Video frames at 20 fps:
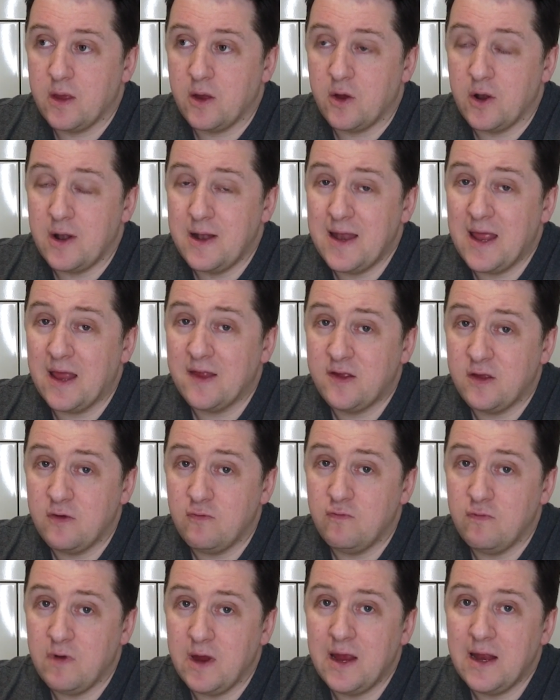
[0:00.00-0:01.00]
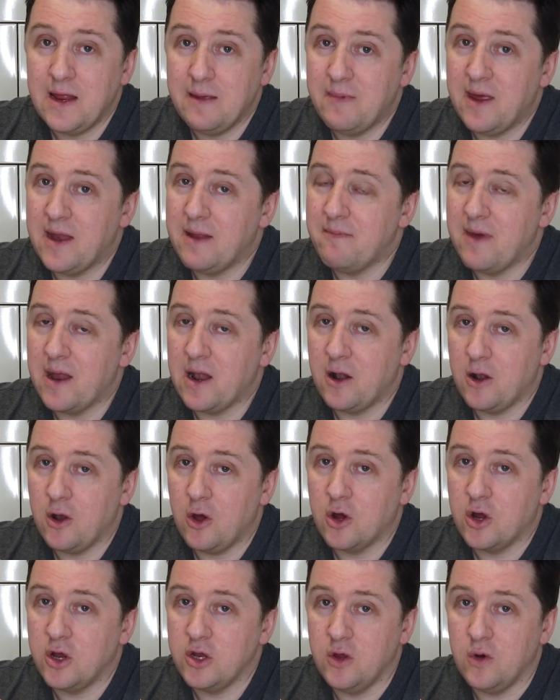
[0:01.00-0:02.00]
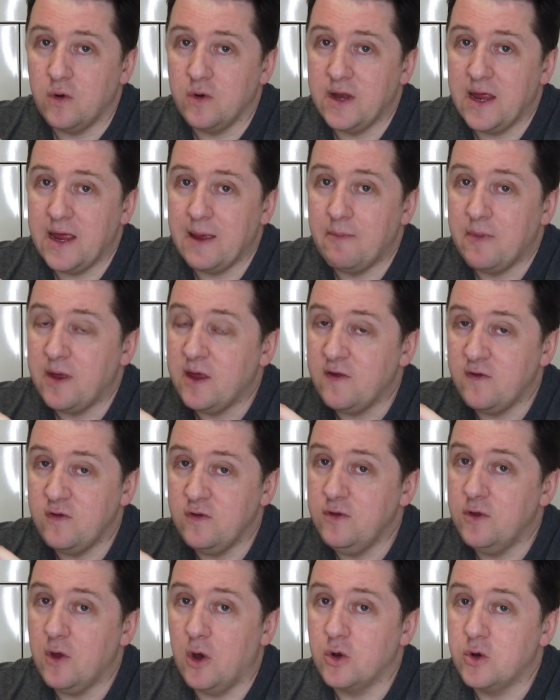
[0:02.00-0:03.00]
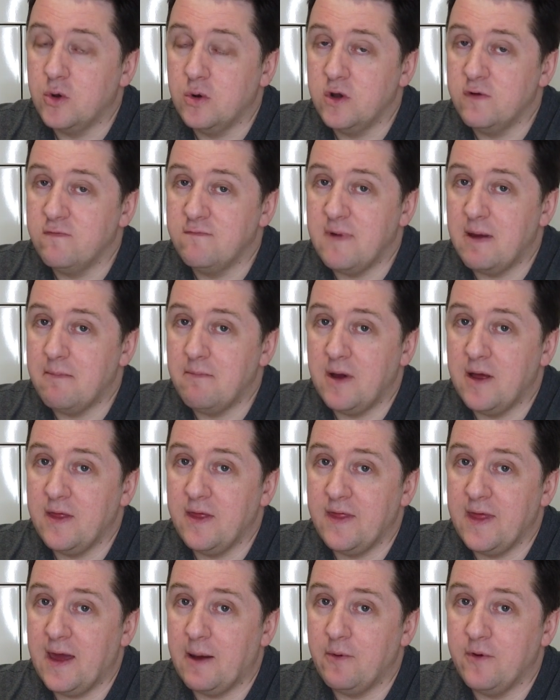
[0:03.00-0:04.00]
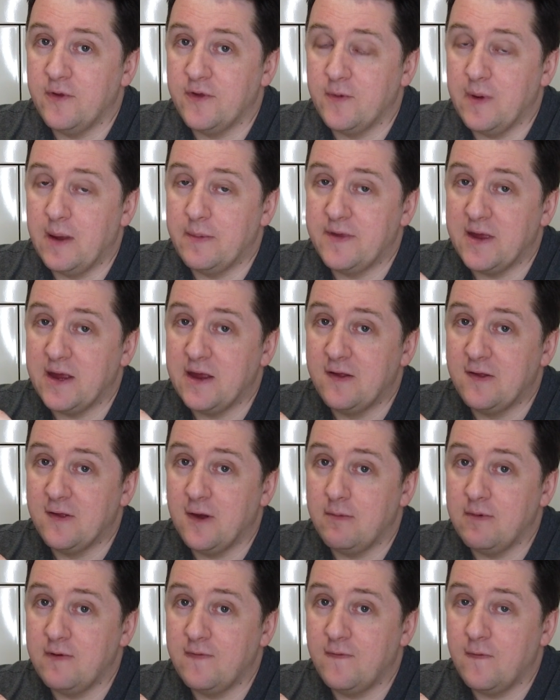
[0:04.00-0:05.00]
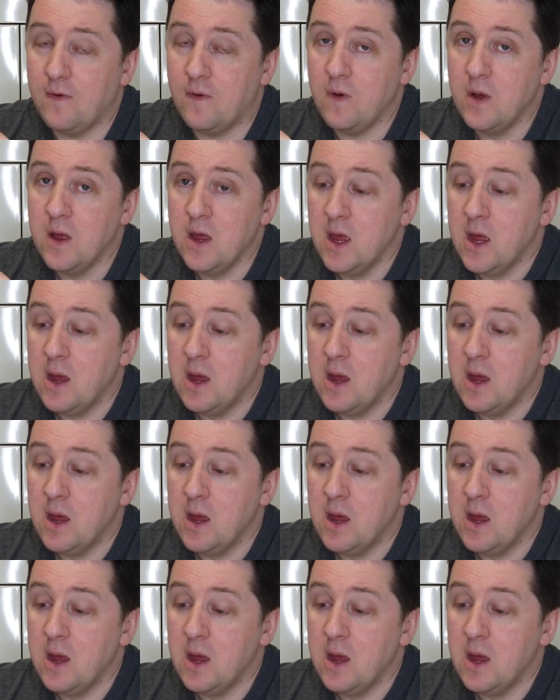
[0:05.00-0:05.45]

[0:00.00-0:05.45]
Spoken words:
unless he really made a mental lock on your name, he's not going to remember that that was the website he saw before.